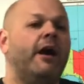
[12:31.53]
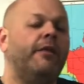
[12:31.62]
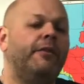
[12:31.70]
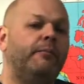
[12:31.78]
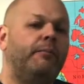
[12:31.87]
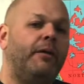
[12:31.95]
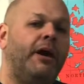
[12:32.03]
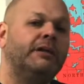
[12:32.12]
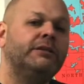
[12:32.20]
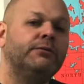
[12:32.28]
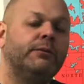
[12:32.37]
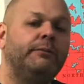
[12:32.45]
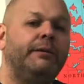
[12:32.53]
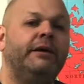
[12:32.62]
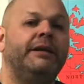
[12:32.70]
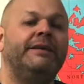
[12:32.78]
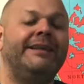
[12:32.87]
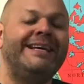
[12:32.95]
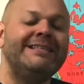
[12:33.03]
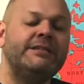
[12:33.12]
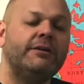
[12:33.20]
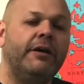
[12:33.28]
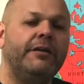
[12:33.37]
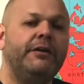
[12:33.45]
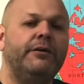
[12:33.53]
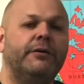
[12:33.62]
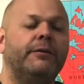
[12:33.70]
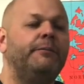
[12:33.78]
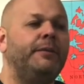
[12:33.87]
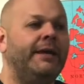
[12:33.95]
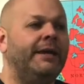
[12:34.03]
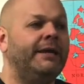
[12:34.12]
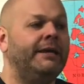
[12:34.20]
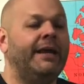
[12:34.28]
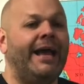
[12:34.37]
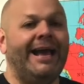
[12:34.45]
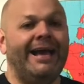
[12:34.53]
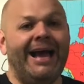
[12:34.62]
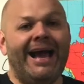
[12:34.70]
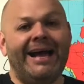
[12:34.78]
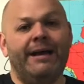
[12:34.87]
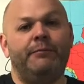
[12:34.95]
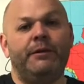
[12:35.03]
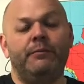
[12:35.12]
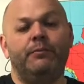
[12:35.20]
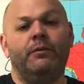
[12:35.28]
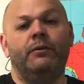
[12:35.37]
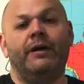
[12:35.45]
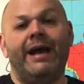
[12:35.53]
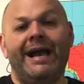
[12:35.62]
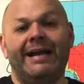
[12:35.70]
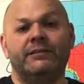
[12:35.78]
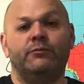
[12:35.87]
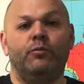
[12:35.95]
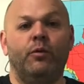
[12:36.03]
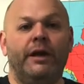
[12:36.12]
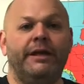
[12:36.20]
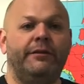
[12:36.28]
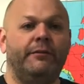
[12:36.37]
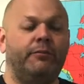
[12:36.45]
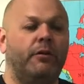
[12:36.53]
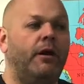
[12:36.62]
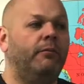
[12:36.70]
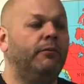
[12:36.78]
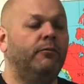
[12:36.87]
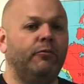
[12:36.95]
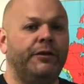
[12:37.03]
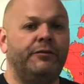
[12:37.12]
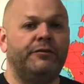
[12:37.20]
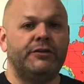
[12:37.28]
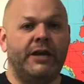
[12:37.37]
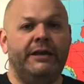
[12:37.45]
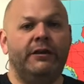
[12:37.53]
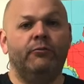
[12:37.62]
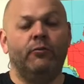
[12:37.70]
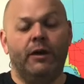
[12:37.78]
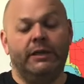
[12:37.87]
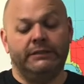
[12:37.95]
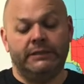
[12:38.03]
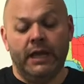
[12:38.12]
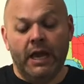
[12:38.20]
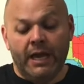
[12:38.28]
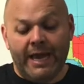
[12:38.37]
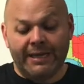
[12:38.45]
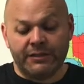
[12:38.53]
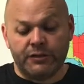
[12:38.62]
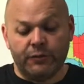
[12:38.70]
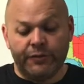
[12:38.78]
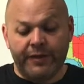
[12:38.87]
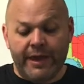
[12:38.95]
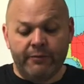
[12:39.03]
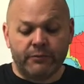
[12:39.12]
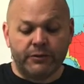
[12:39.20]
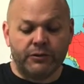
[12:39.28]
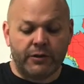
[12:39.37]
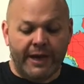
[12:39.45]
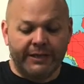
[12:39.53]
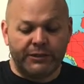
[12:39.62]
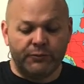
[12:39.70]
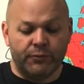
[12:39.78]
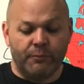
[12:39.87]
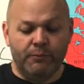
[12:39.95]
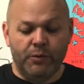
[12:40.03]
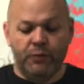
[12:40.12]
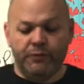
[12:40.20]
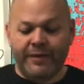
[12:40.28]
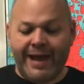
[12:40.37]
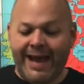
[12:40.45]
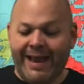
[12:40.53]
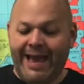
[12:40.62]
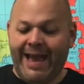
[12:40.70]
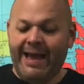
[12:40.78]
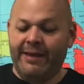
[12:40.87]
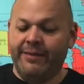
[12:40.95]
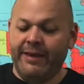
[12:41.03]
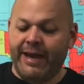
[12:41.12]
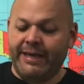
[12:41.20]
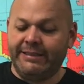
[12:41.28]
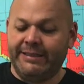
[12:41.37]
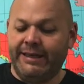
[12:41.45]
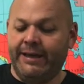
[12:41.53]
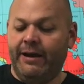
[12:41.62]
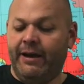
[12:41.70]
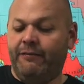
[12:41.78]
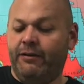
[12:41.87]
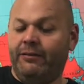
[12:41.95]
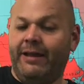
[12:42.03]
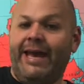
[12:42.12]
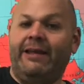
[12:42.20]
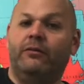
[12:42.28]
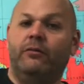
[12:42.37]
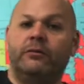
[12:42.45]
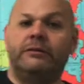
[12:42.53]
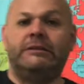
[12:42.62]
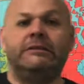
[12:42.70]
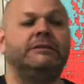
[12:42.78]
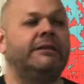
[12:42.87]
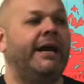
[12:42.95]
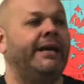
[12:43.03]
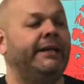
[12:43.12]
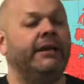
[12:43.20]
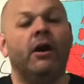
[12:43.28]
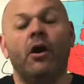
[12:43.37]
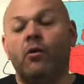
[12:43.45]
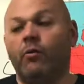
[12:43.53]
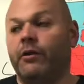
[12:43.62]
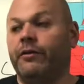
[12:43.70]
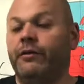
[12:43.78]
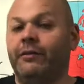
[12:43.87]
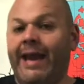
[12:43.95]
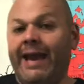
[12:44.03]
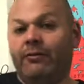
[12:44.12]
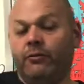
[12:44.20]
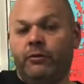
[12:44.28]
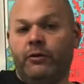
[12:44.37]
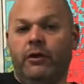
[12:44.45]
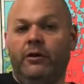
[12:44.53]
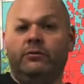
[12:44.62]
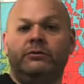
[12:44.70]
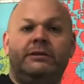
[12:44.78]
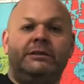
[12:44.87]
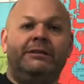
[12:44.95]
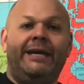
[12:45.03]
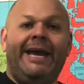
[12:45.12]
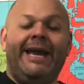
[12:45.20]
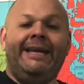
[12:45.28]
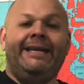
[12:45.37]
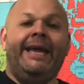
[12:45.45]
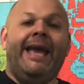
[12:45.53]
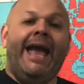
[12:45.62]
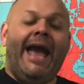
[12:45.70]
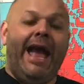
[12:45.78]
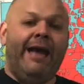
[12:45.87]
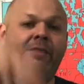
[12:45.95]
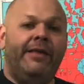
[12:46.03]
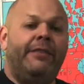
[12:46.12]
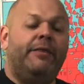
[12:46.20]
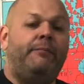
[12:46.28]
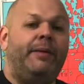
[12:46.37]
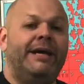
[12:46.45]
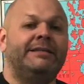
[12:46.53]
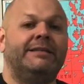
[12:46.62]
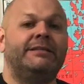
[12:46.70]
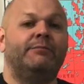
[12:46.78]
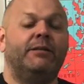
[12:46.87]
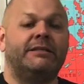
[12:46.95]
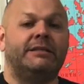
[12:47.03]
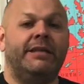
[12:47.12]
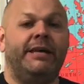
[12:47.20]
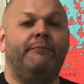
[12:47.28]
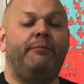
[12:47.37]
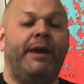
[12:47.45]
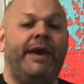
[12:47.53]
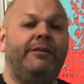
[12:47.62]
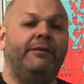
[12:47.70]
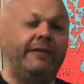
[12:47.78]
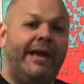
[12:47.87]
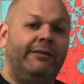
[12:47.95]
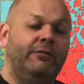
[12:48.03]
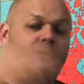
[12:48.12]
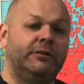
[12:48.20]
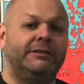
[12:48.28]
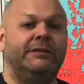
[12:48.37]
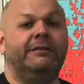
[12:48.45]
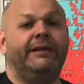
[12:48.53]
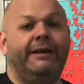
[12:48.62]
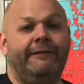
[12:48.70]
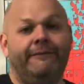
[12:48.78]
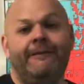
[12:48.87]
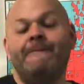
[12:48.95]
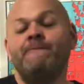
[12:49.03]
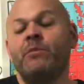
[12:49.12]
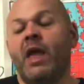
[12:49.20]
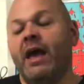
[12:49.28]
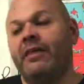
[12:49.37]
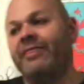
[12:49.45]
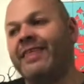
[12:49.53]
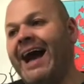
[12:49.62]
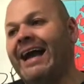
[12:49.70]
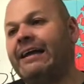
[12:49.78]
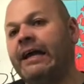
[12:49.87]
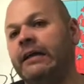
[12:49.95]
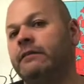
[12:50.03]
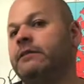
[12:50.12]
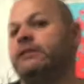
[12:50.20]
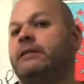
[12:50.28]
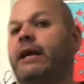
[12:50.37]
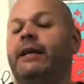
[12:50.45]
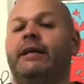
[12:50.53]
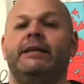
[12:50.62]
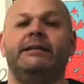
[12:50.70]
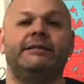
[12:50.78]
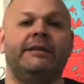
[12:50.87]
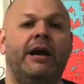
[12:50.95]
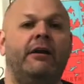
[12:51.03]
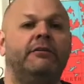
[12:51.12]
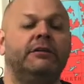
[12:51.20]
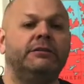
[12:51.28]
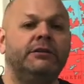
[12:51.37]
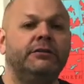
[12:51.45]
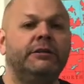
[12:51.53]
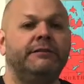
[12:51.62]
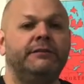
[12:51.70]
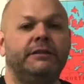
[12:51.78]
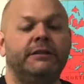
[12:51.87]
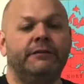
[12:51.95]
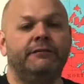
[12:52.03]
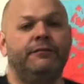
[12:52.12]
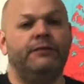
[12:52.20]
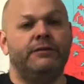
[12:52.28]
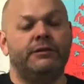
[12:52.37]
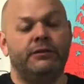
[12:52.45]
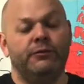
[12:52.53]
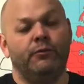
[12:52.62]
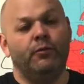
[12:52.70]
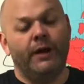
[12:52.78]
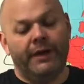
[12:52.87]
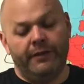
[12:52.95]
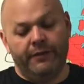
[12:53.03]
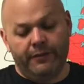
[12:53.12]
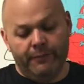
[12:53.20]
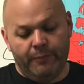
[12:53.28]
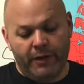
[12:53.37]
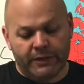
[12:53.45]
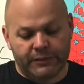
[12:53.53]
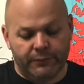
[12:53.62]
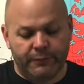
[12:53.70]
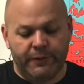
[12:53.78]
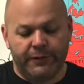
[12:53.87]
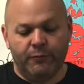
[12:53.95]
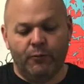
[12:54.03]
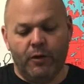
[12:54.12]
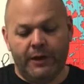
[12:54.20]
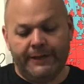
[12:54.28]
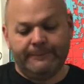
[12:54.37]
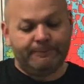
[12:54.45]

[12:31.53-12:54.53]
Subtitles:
The Boxer Rebellion, they saw the European people as what the problem with China was. And so they were trying to remove that and the idea of a landlord society where the landlord owns the land and then the peasants must then pay the landlord to live. That kind of society is counterintuitive to what the Boxer Rebellion wanted.